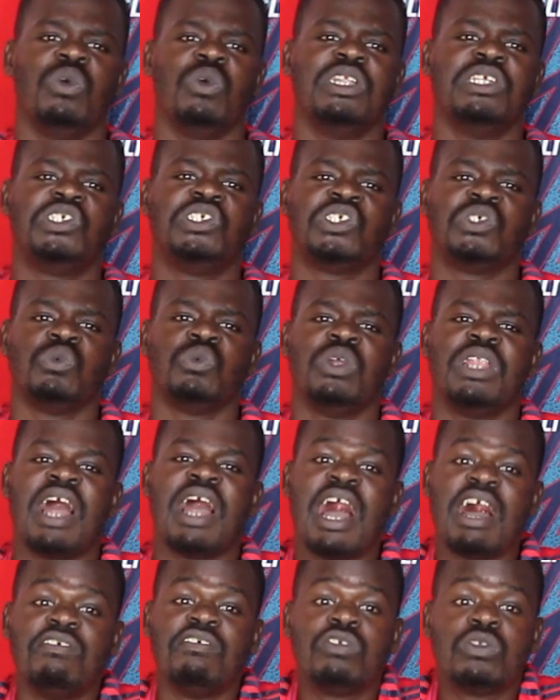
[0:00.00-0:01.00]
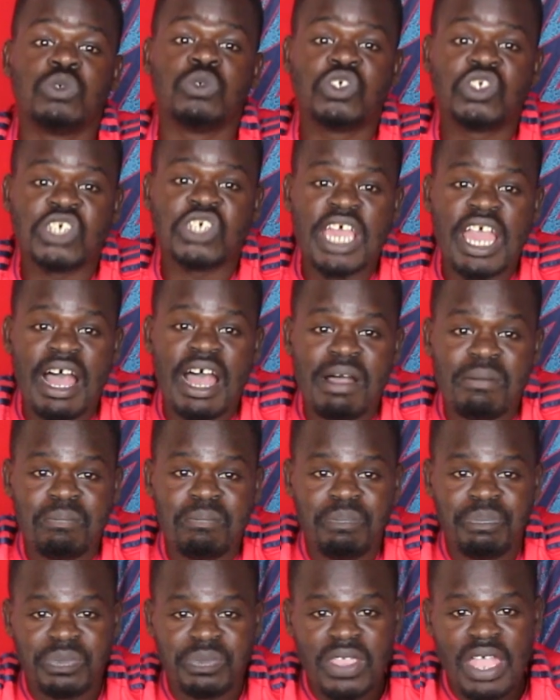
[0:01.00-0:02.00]
will, will have to share
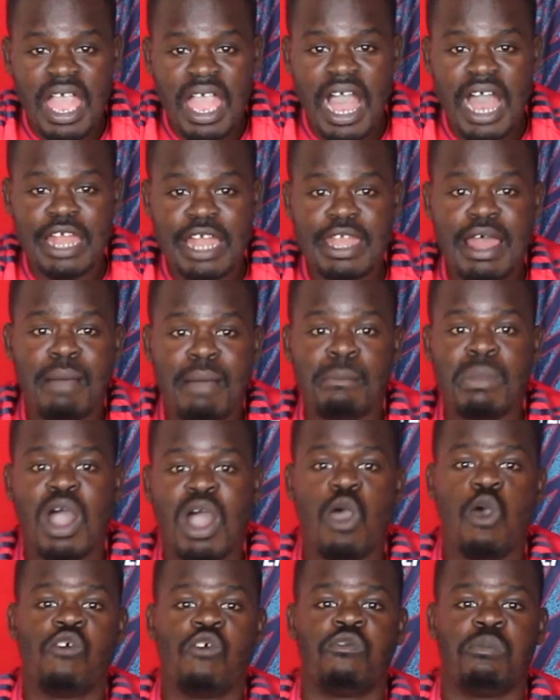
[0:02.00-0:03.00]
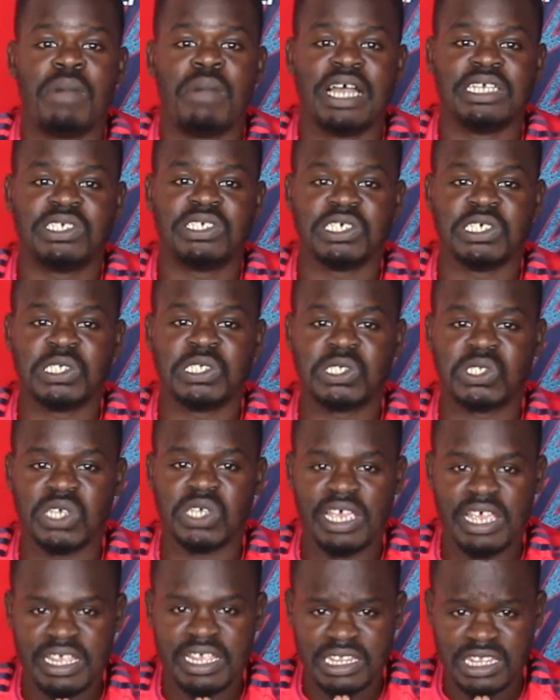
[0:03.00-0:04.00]
a number of
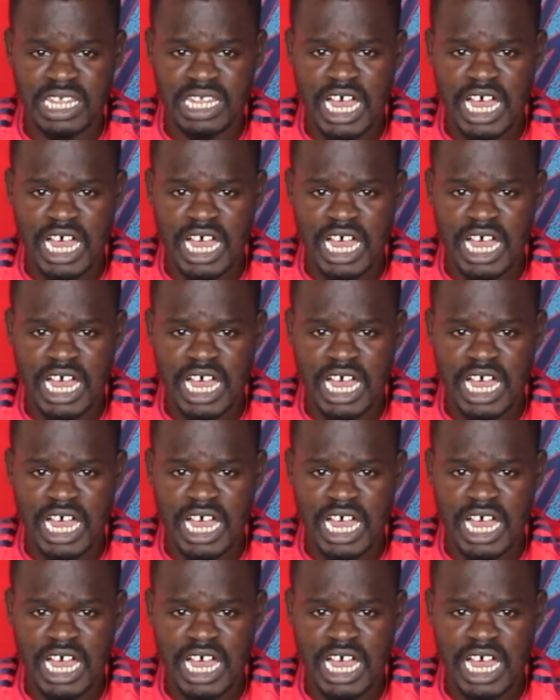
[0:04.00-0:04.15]
matches in